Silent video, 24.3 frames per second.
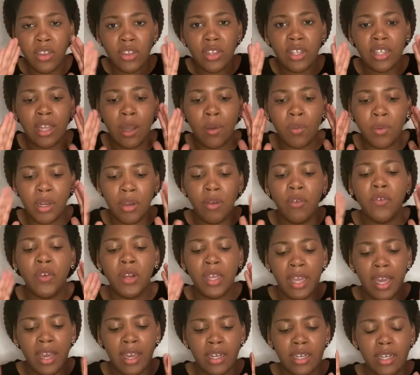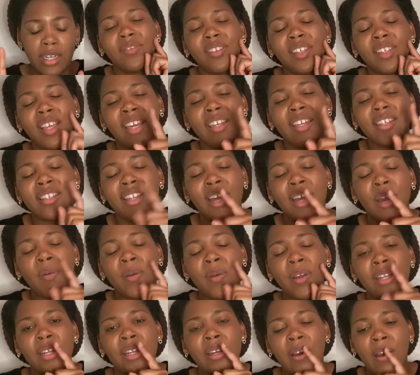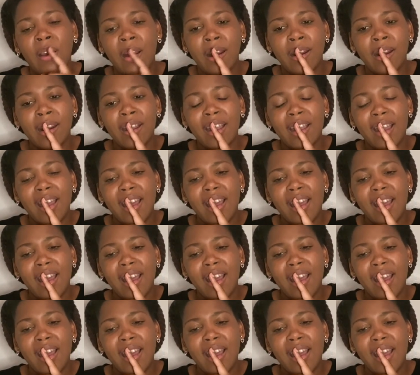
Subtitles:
thing that I will never forget, Candace and I were in the car,